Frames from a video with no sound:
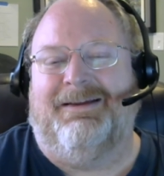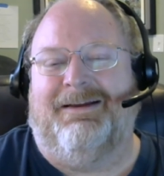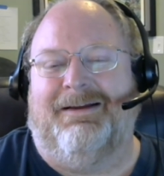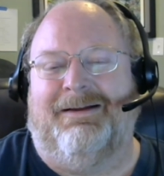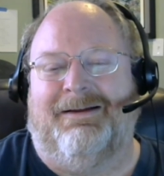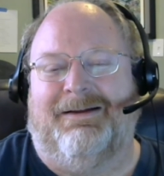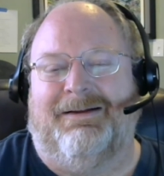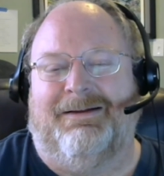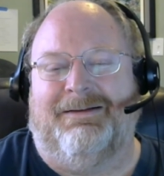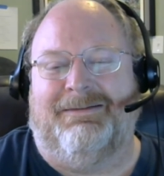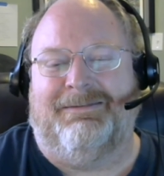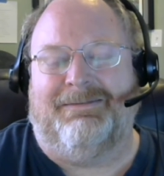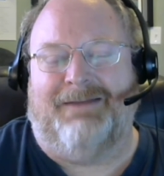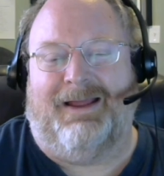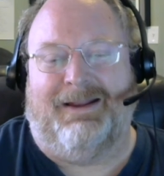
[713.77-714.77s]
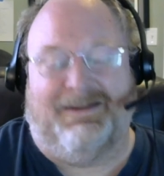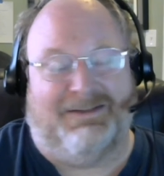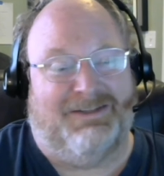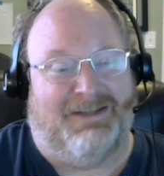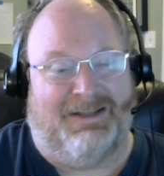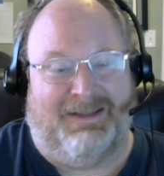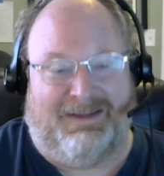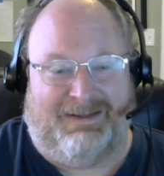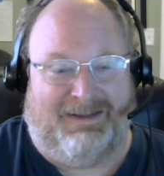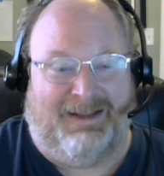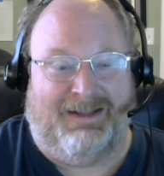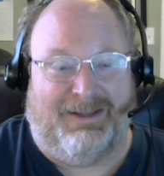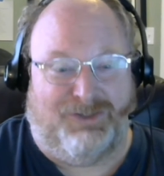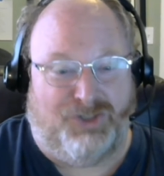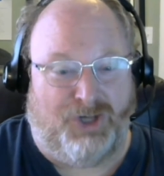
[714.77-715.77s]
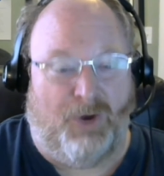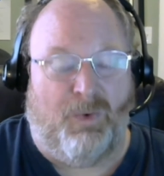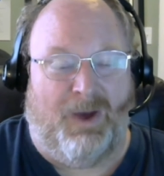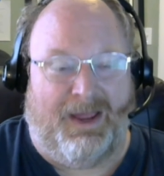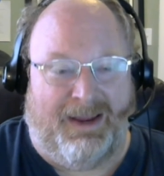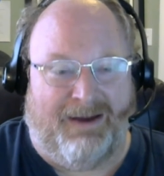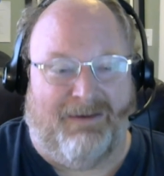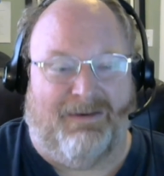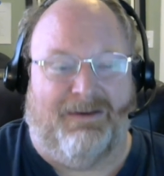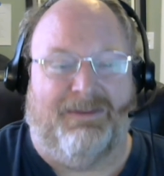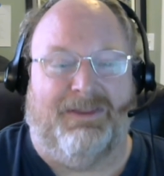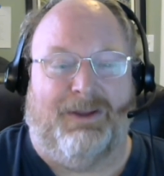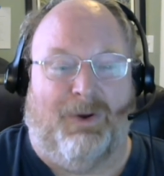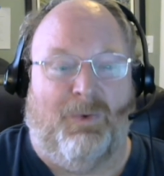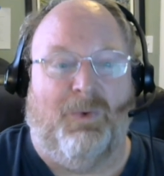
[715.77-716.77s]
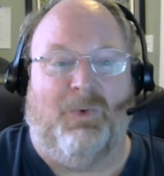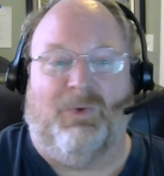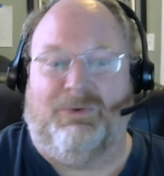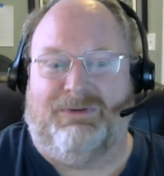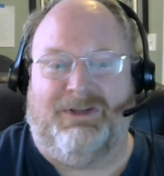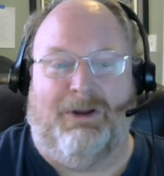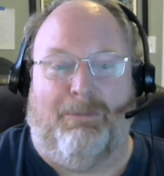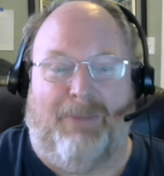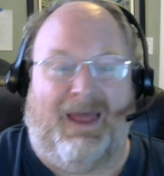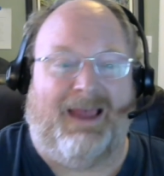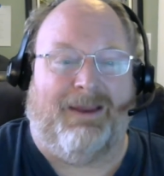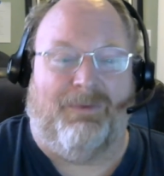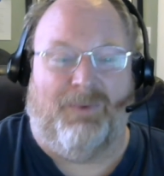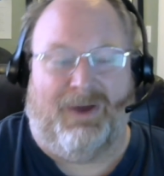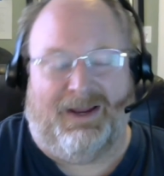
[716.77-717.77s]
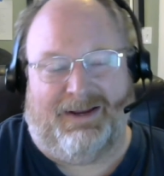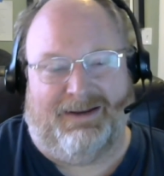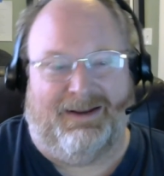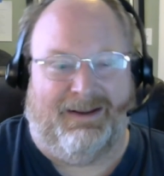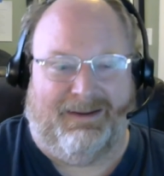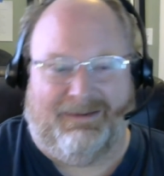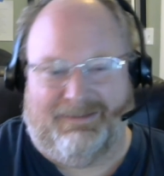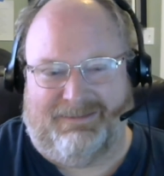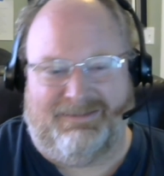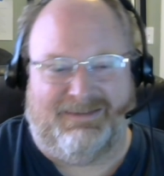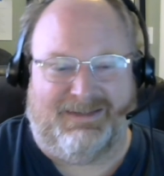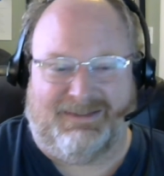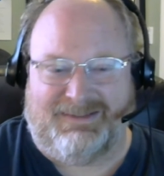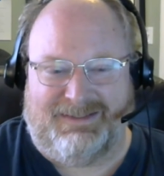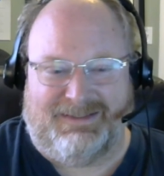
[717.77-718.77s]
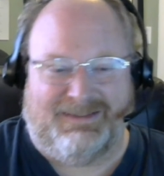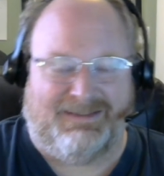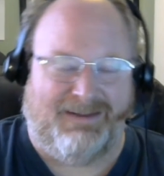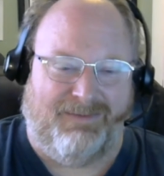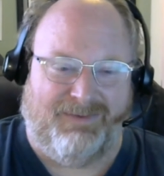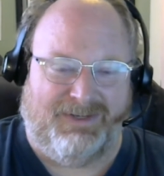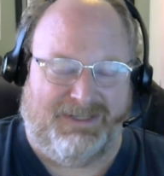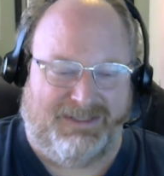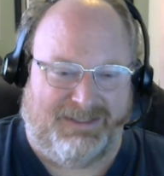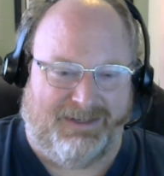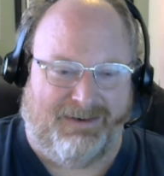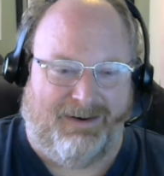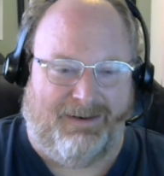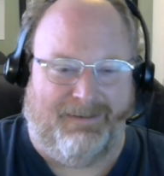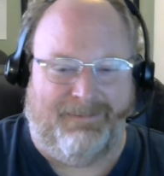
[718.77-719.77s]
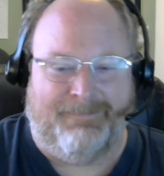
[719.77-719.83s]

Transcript: Uh, at least in the in the Showa era, the old you know black and white and 60s, 70s era.